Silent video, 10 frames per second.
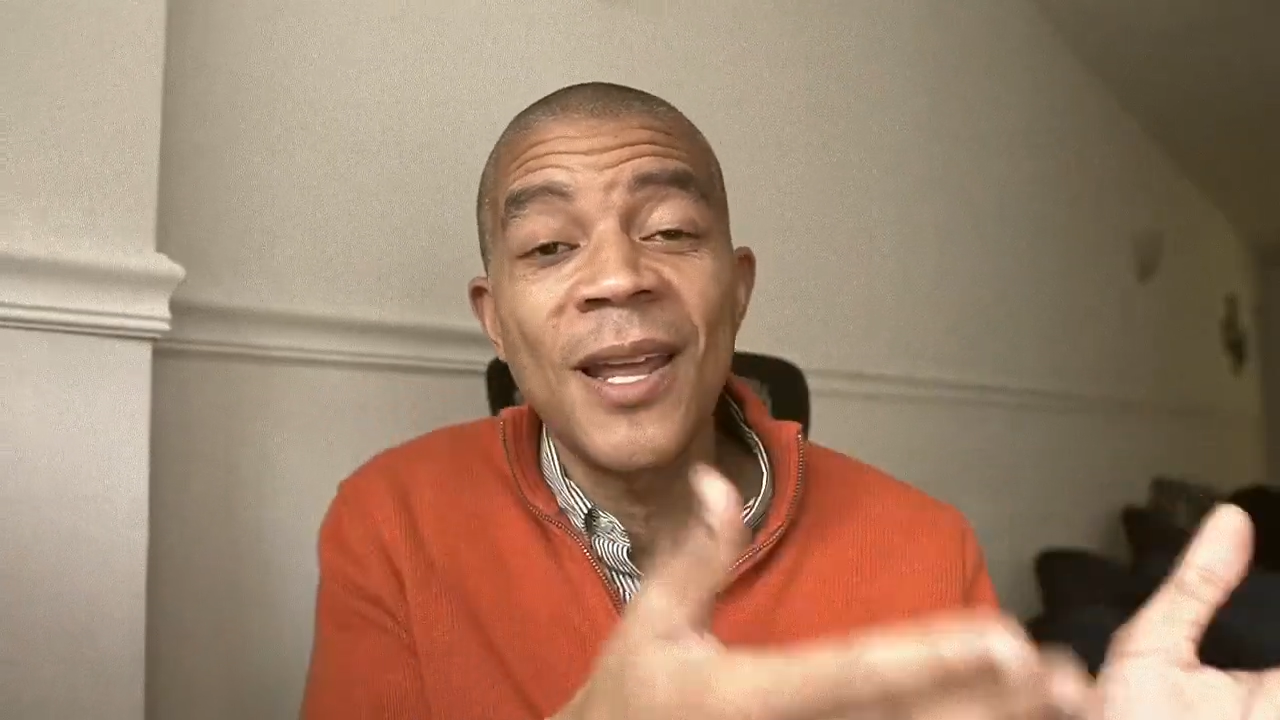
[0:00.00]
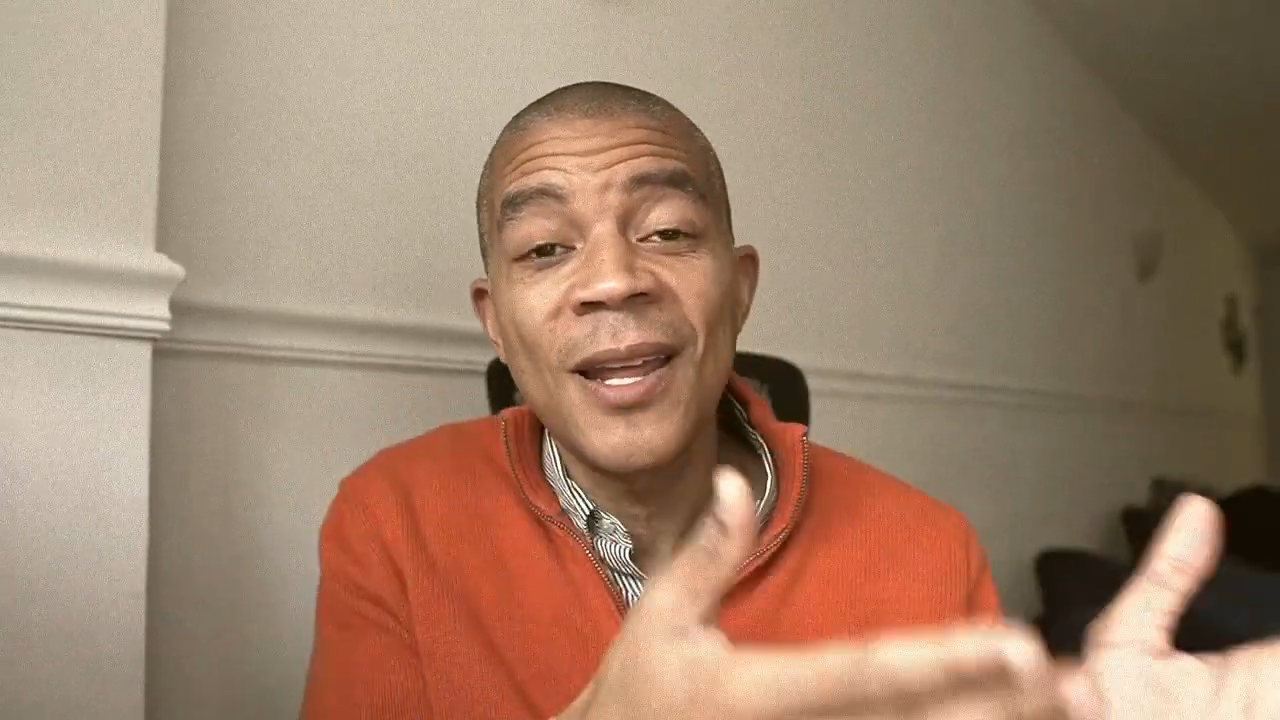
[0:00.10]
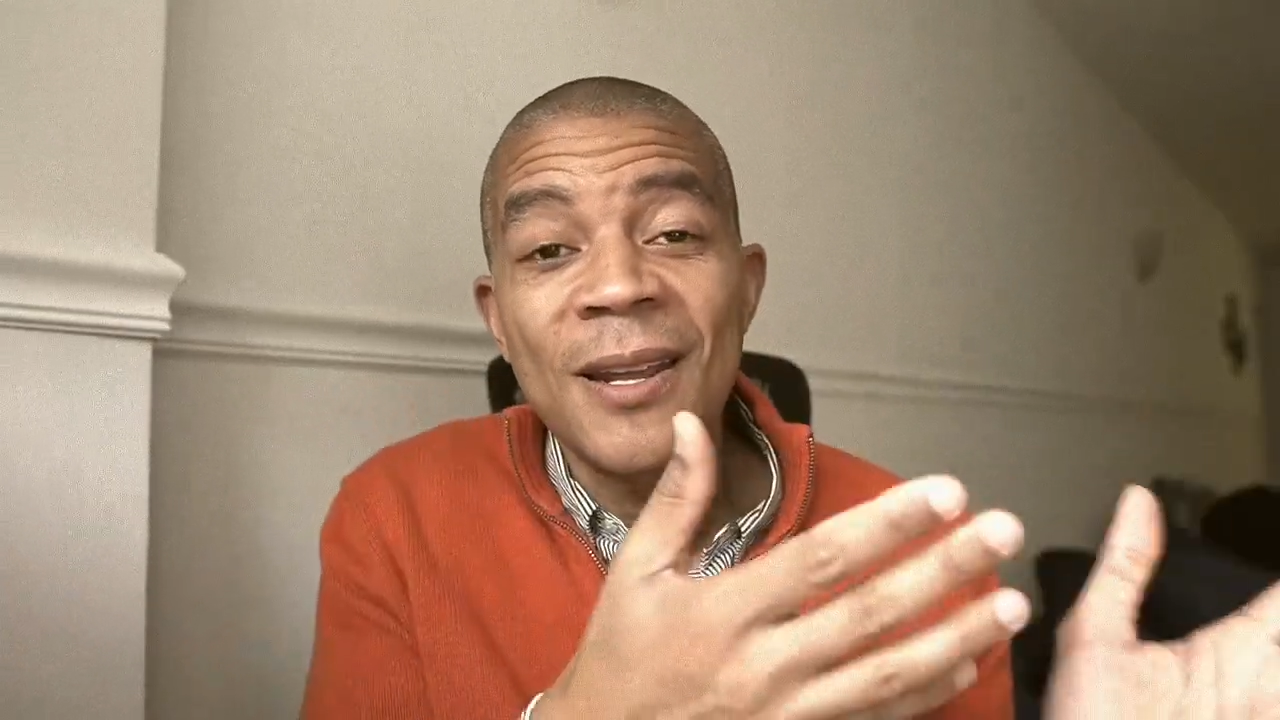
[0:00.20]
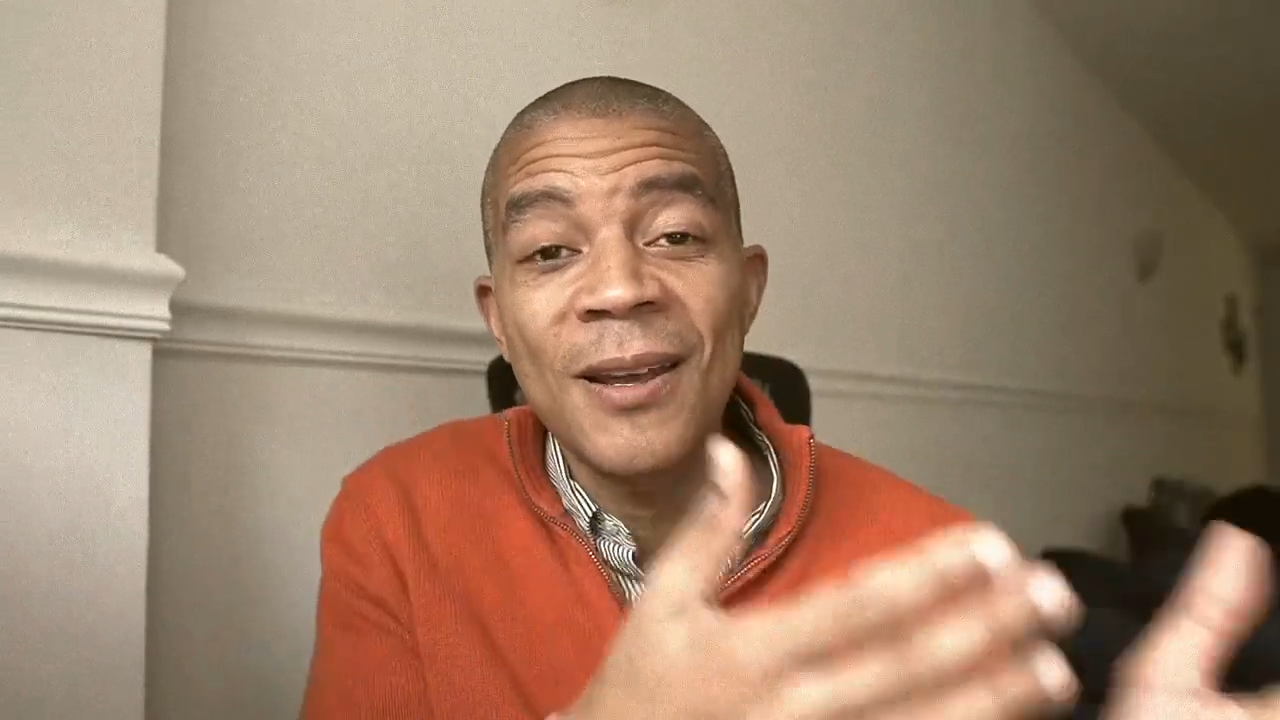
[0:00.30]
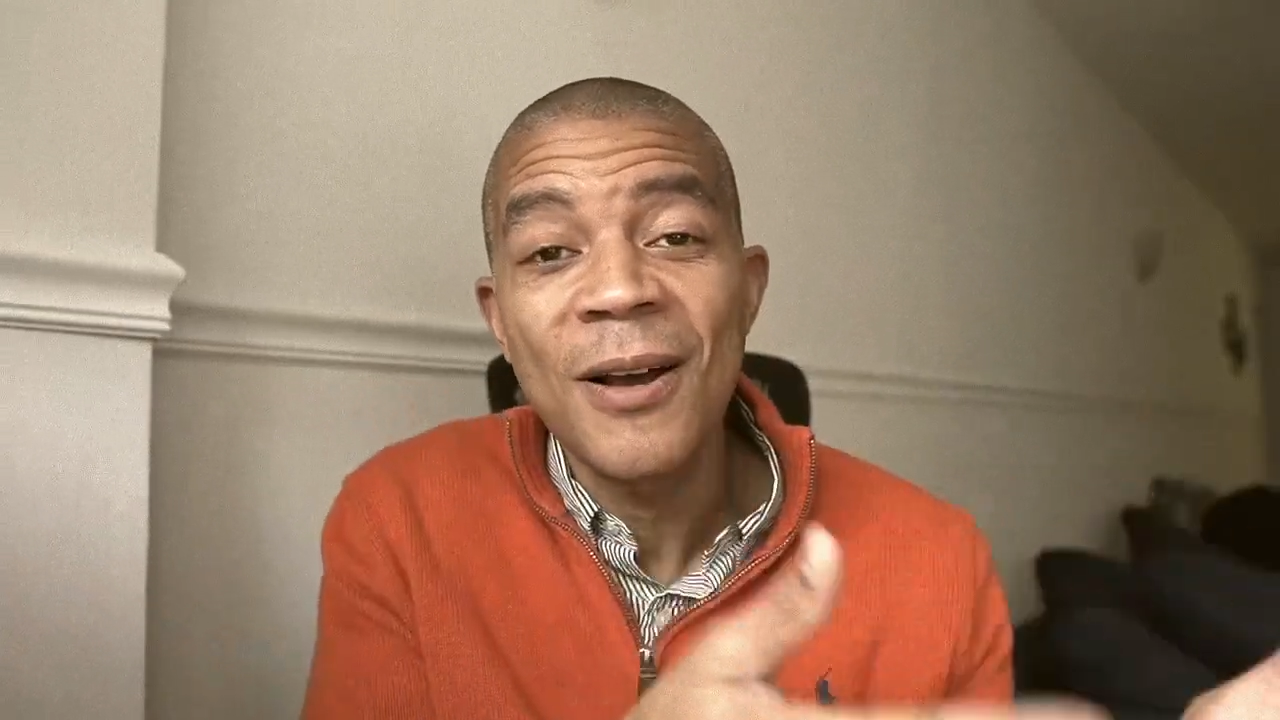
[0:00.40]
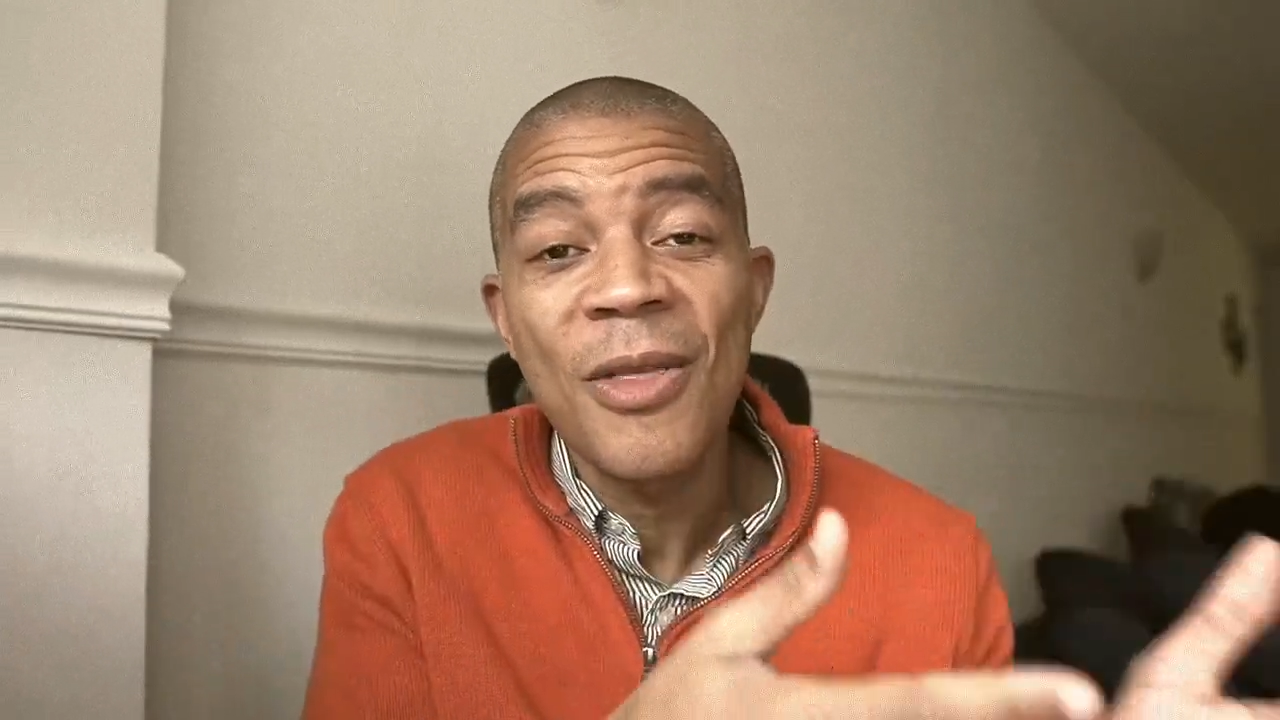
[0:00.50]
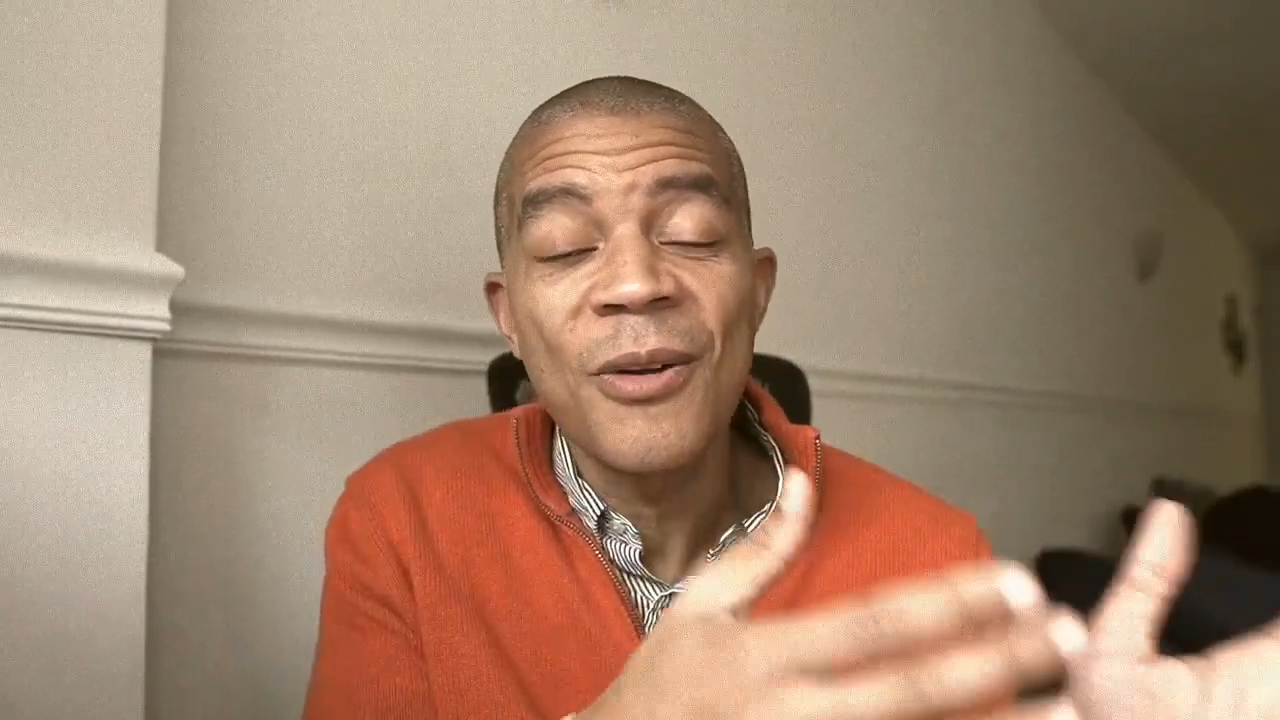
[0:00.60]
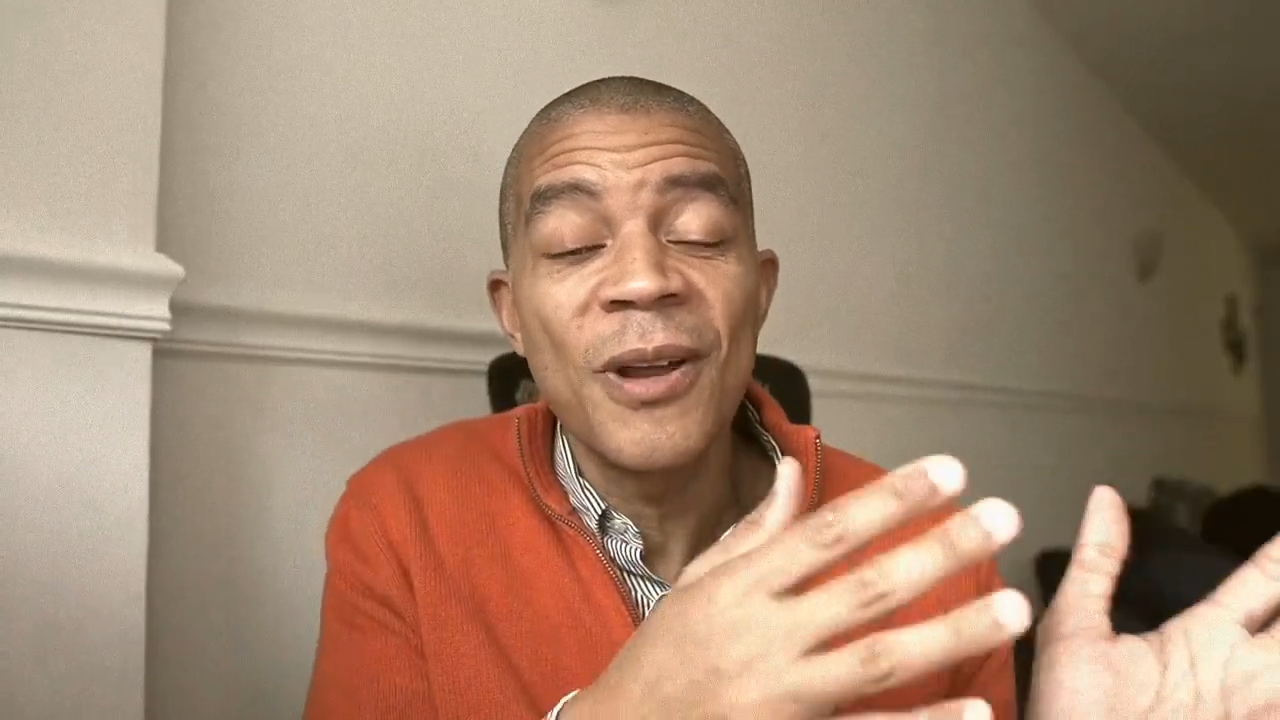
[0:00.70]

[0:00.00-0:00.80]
any other